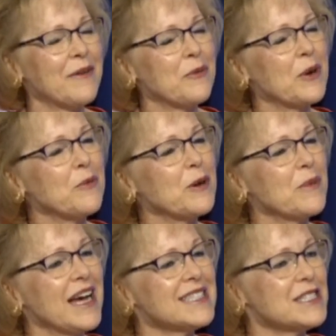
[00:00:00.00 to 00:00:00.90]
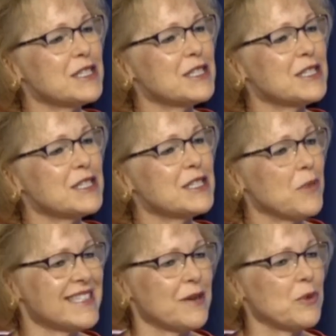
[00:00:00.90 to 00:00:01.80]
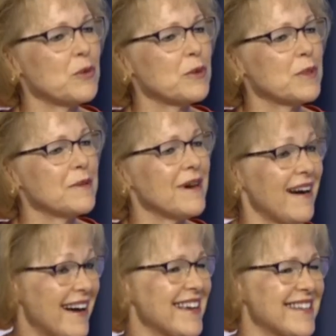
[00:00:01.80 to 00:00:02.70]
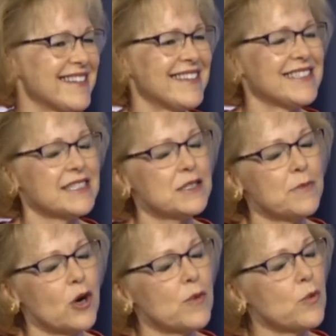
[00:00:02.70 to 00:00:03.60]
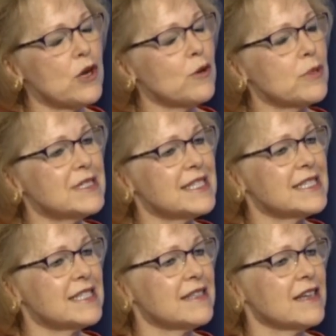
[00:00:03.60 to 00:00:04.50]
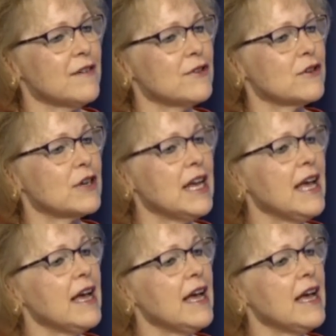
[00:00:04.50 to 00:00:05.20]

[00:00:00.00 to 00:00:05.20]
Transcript: We will, as a department, as a department, we are presenting the governor